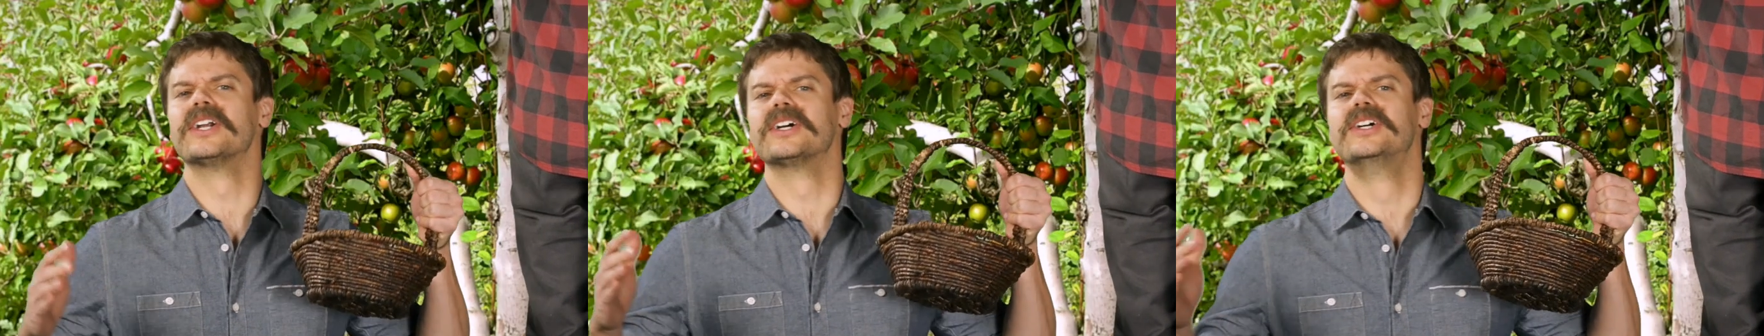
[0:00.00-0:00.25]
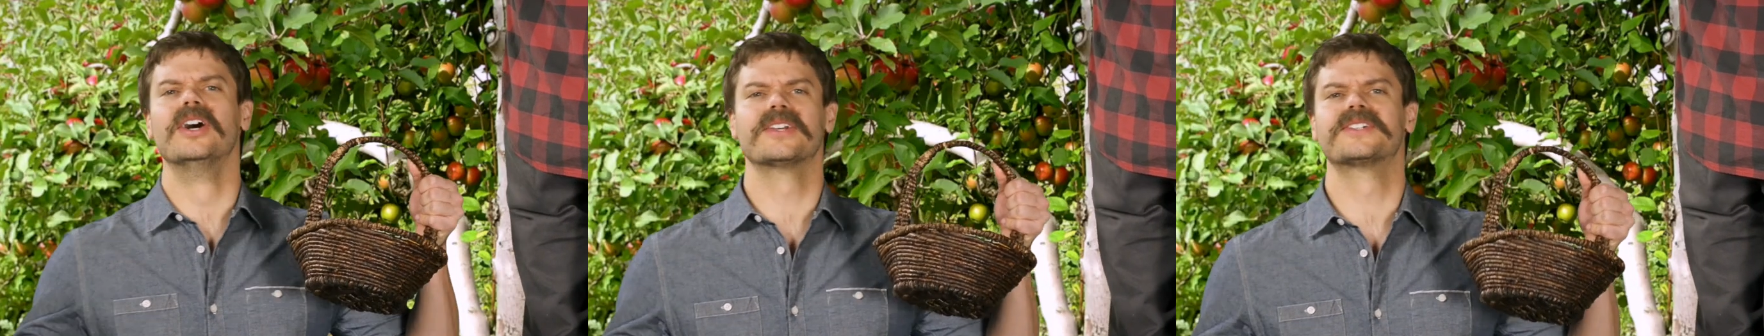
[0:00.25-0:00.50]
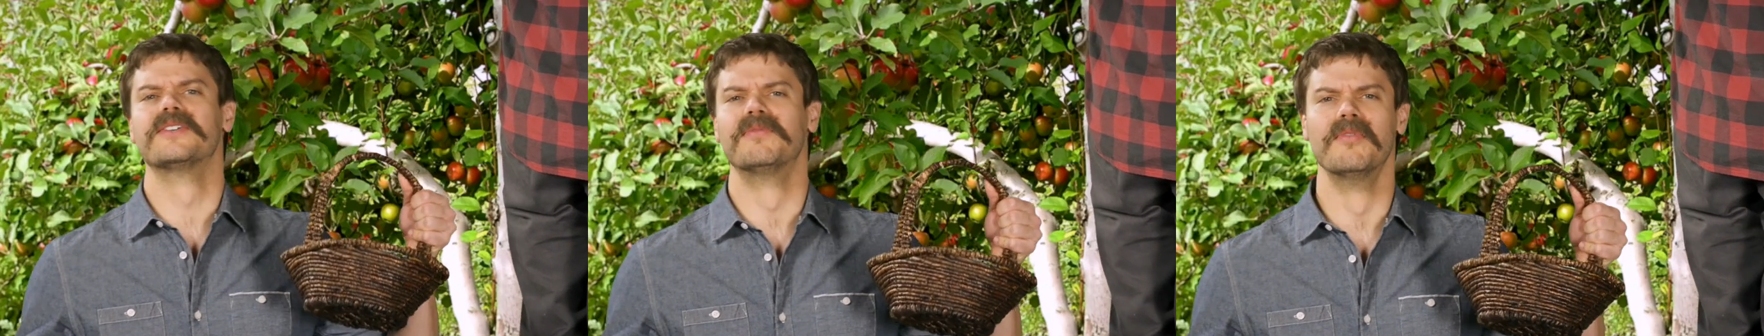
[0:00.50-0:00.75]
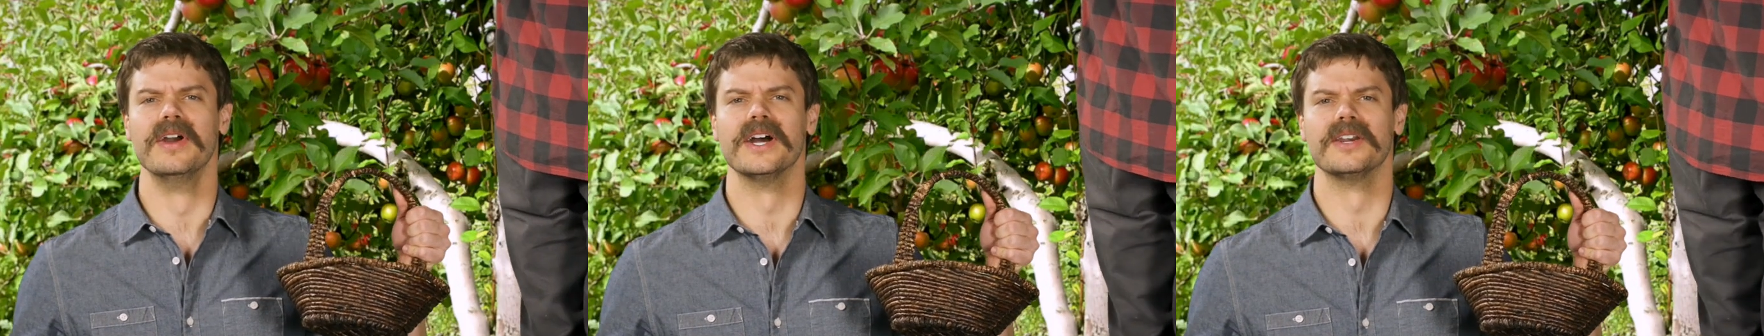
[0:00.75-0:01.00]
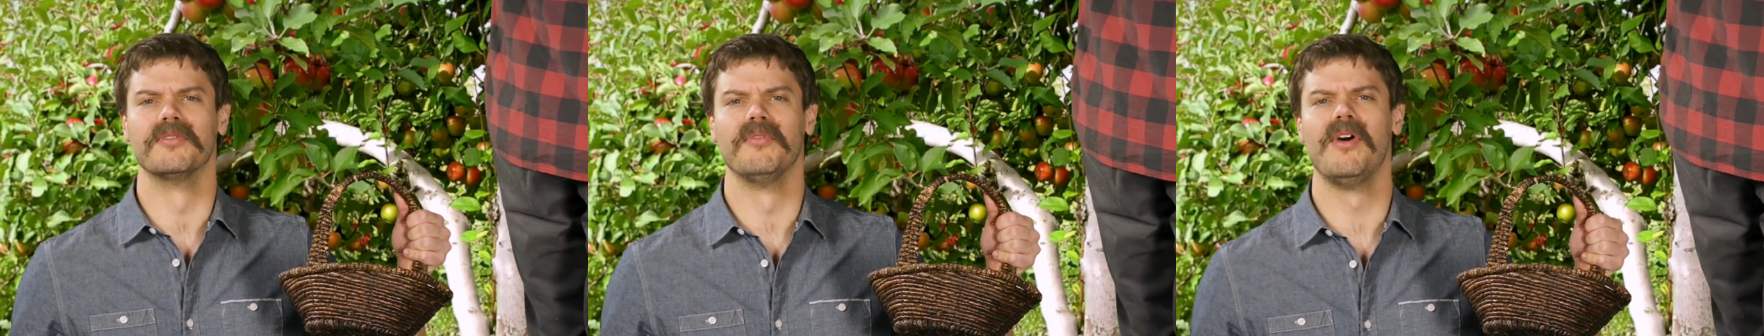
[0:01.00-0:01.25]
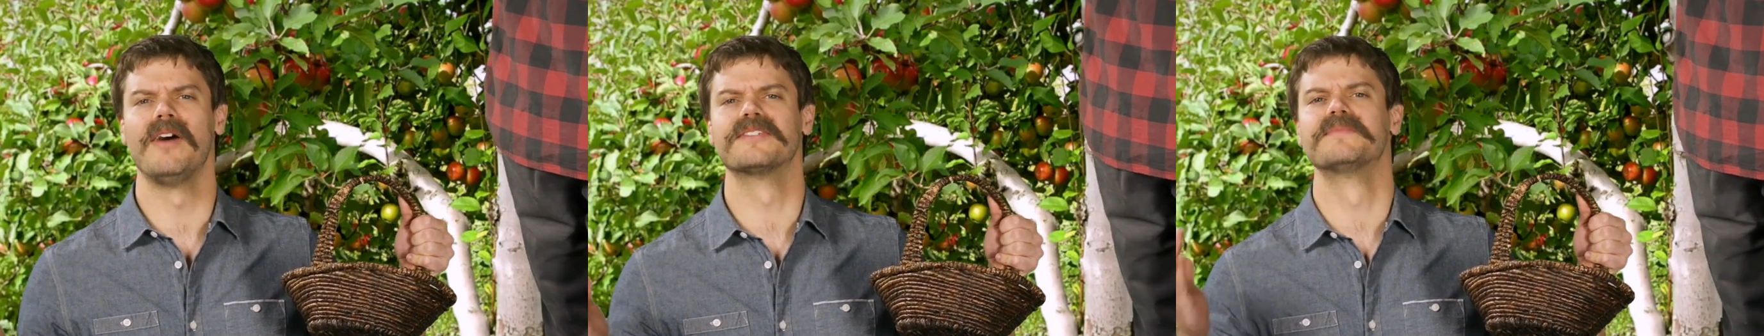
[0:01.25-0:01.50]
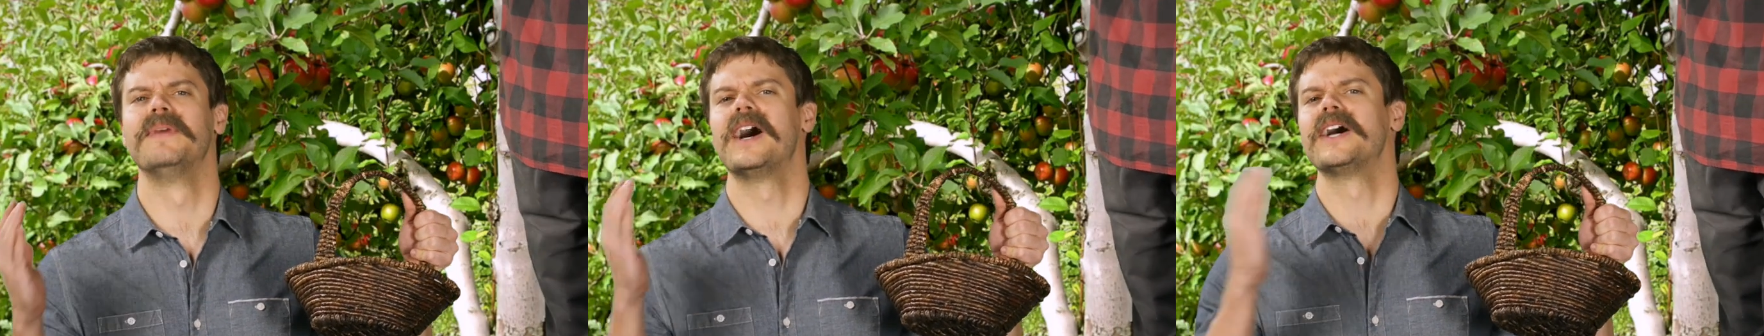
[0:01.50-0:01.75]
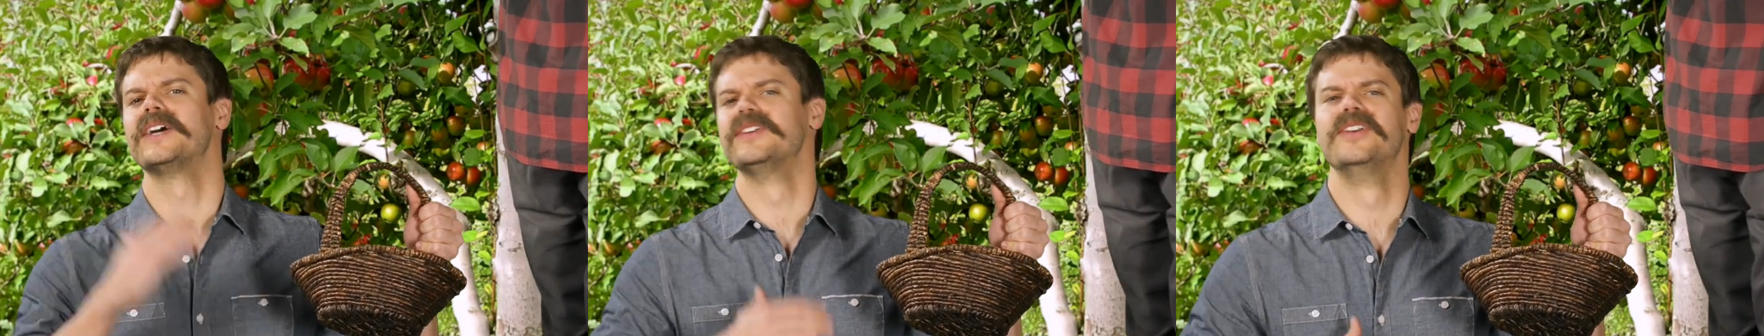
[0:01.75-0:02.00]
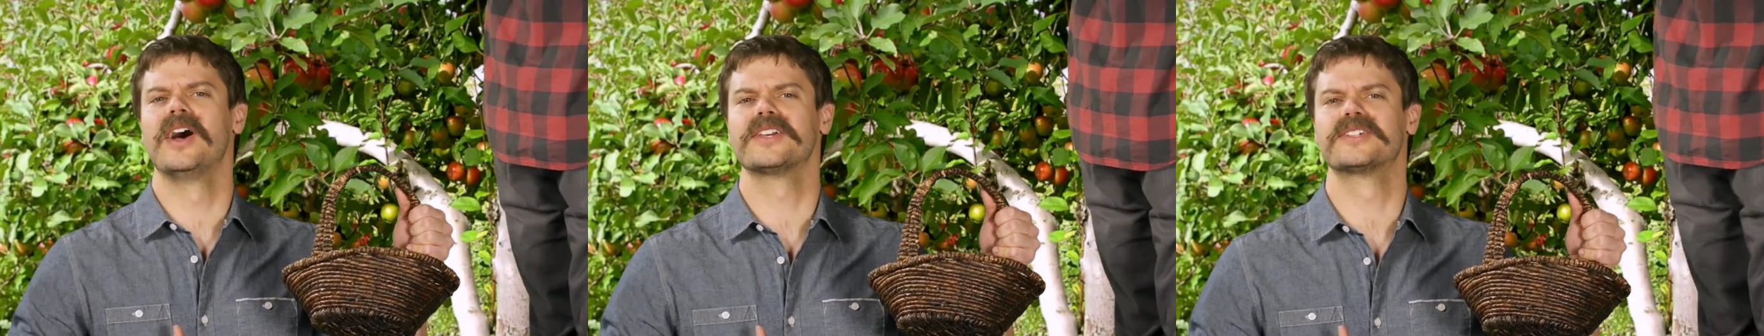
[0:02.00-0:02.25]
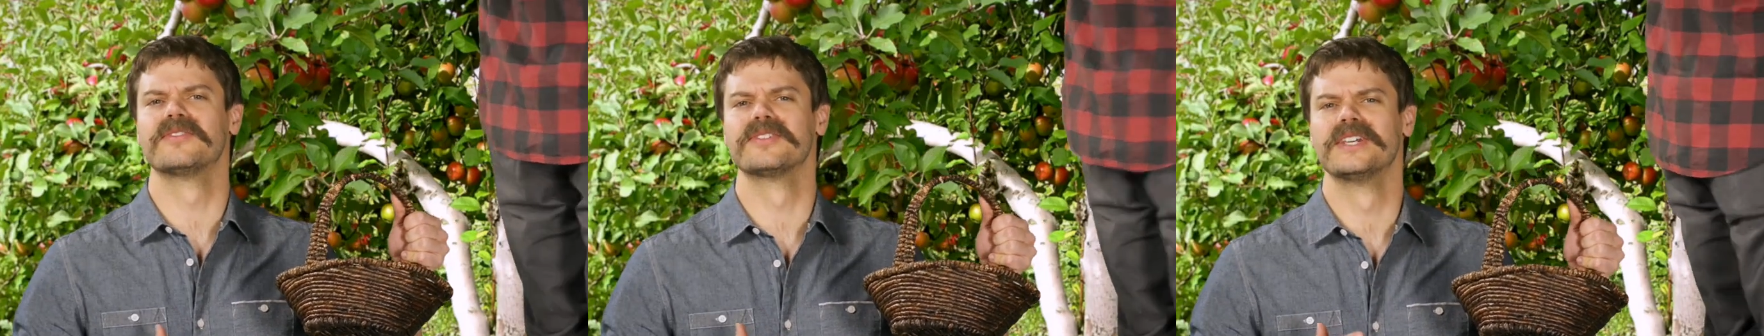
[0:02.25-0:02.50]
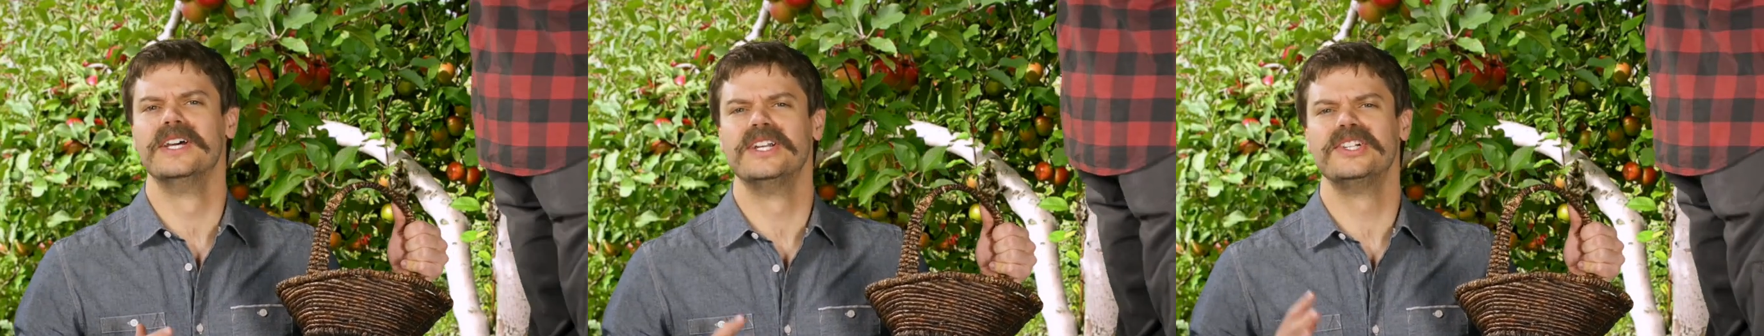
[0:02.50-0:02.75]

a gust of wind wafts by your nostrils